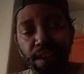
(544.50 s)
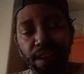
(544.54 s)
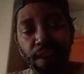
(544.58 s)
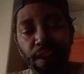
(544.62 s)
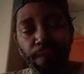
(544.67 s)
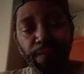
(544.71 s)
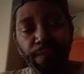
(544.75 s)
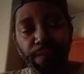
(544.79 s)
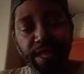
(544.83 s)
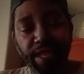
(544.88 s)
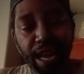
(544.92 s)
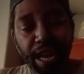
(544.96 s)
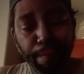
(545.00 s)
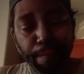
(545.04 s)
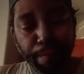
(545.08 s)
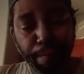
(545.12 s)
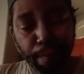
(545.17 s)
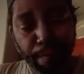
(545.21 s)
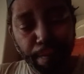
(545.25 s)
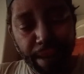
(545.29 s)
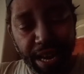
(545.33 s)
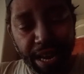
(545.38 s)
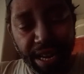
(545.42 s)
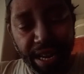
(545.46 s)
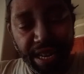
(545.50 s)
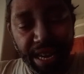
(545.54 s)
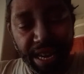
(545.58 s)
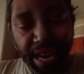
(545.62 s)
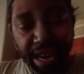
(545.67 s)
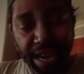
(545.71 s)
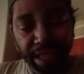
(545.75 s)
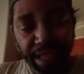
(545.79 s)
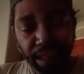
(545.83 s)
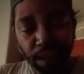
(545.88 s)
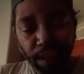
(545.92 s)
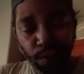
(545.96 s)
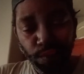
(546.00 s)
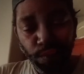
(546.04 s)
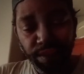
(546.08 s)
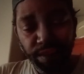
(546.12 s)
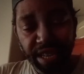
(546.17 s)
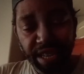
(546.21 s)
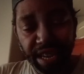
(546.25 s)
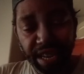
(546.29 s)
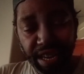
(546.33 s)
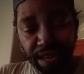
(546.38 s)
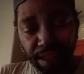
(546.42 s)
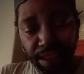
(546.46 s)
of Tampa Bay,
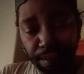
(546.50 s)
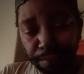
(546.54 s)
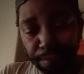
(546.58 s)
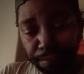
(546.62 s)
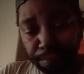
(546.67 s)
LLC.